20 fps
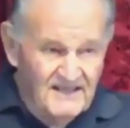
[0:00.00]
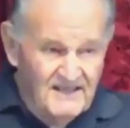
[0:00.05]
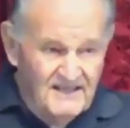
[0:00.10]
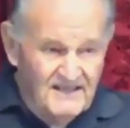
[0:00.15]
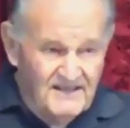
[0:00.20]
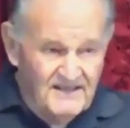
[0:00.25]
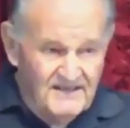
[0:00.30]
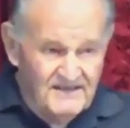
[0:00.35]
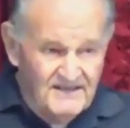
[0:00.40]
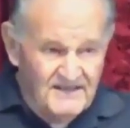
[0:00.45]

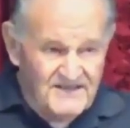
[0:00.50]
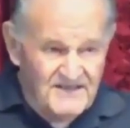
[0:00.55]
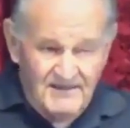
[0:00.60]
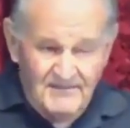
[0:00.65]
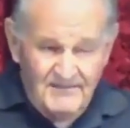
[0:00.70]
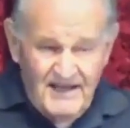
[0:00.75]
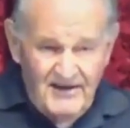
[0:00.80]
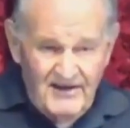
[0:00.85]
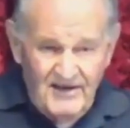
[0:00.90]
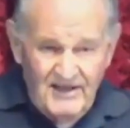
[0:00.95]
that
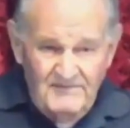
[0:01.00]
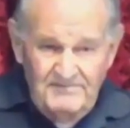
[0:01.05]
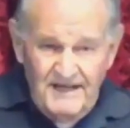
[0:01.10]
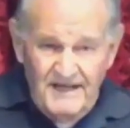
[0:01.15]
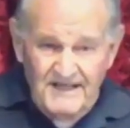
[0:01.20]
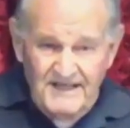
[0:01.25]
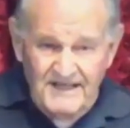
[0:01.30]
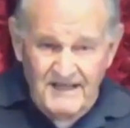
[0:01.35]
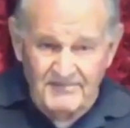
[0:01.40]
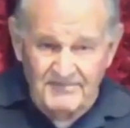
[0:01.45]
somehow I'd
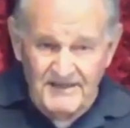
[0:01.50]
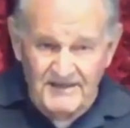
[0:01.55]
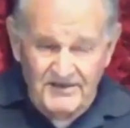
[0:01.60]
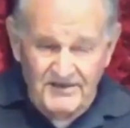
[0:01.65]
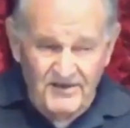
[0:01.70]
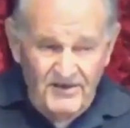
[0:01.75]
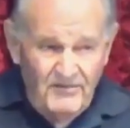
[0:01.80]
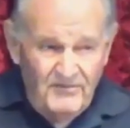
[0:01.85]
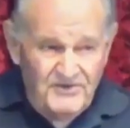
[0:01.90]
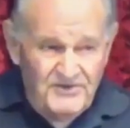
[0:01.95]
picked up, that
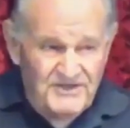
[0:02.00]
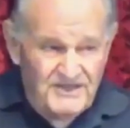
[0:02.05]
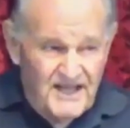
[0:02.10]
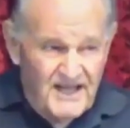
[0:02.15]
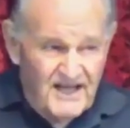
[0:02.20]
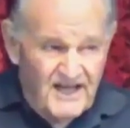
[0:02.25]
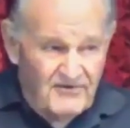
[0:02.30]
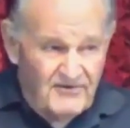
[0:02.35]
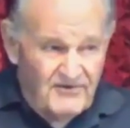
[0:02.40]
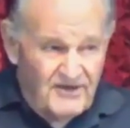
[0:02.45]
God was an
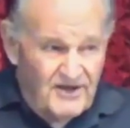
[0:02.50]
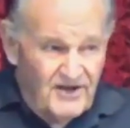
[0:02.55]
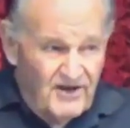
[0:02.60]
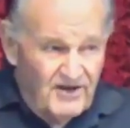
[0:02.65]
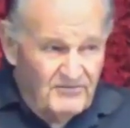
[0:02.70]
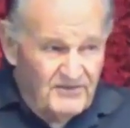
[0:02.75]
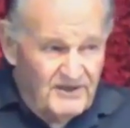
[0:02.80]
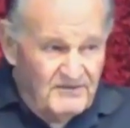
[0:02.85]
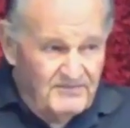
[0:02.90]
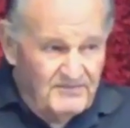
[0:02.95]
angry God
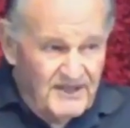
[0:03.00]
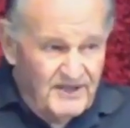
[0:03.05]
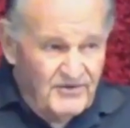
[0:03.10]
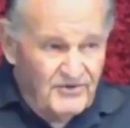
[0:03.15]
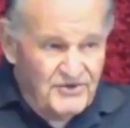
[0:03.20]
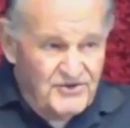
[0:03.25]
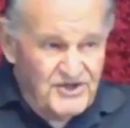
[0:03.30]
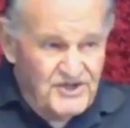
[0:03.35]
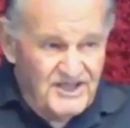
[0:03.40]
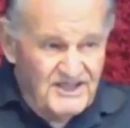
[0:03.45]
with a big
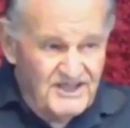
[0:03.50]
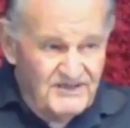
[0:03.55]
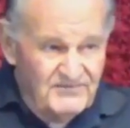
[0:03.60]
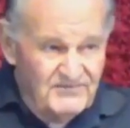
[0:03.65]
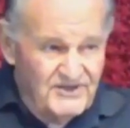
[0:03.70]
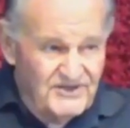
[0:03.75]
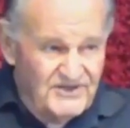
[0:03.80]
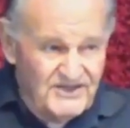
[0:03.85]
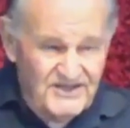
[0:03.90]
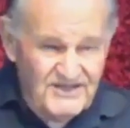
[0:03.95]
kuchi, as we
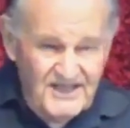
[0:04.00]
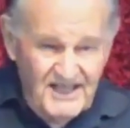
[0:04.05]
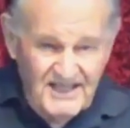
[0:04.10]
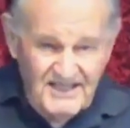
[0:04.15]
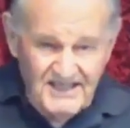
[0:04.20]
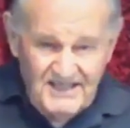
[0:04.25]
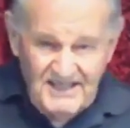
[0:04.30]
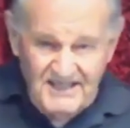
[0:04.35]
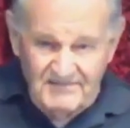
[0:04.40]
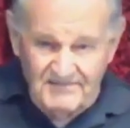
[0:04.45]
used to say in
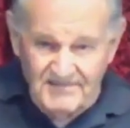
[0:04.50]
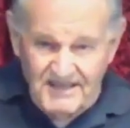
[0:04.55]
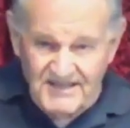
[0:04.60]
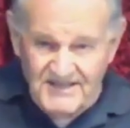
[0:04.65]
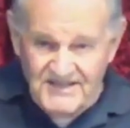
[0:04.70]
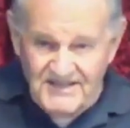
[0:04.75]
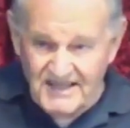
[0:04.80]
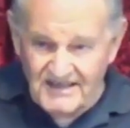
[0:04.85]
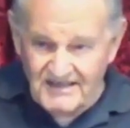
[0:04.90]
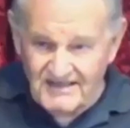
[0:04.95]
India, a big
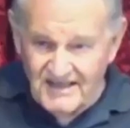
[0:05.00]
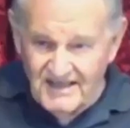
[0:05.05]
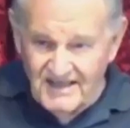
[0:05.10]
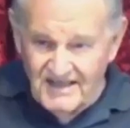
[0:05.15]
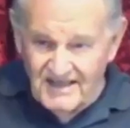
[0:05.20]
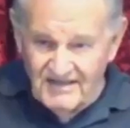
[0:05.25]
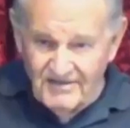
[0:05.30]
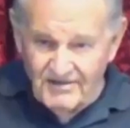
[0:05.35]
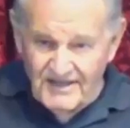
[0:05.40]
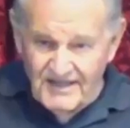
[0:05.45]
stick,
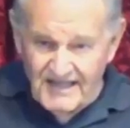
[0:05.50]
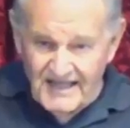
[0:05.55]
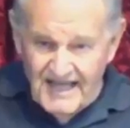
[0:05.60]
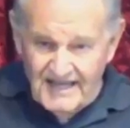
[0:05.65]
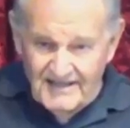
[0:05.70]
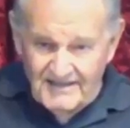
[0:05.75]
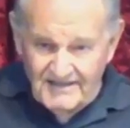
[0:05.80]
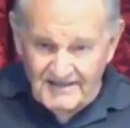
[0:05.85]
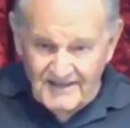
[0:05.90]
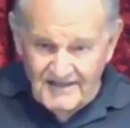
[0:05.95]
looking out
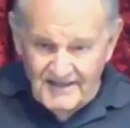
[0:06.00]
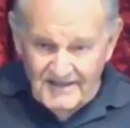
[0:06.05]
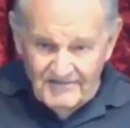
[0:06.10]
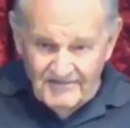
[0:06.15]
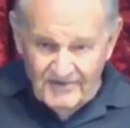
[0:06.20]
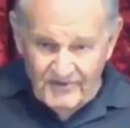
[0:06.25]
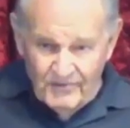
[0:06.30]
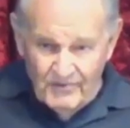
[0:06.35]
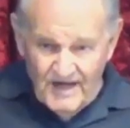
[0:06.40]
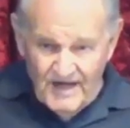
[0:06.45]
for
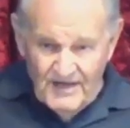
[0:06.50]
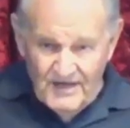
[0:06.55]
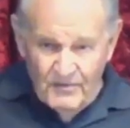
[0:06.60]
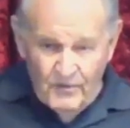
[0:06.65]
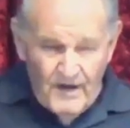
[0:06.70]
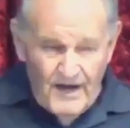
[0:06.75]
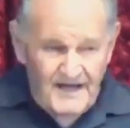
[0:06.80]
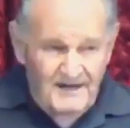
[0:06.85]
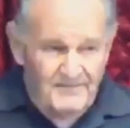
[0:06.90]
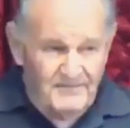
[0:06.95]
a way to
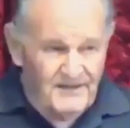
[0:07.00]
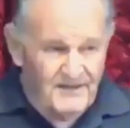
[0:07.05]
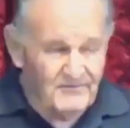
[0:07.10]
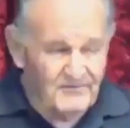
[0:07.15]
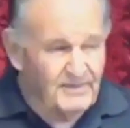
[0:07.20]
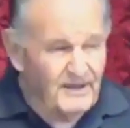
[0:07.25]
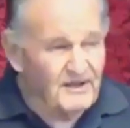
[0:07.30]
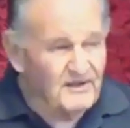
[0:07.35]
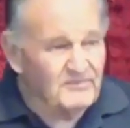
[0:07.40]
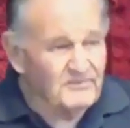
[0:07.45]
whack me and
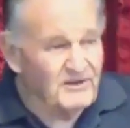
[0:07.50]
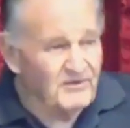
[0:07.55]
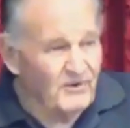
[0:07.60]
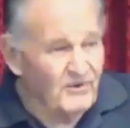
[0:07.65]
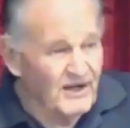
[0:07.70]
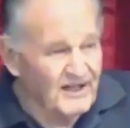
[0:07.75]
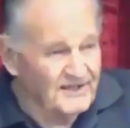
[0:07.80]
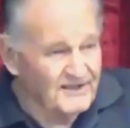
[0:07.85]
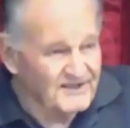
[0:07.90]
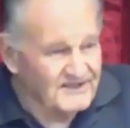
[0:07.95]
belt me
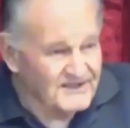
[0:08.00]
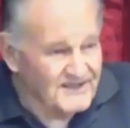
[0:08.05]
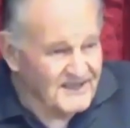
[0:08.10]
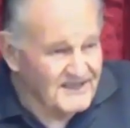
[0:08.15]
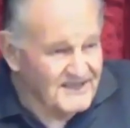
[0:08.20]
one, you see?